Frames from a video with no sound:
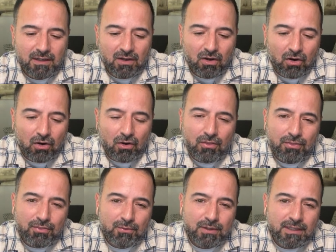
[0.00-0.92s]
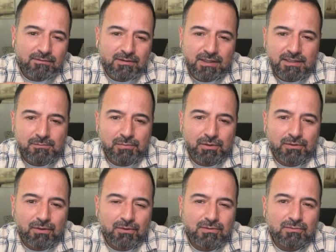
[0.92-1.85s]
All three of these
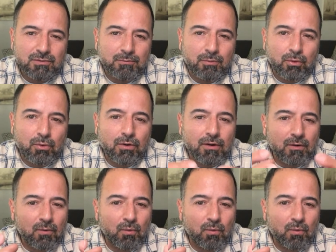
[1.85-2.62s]
bureaus report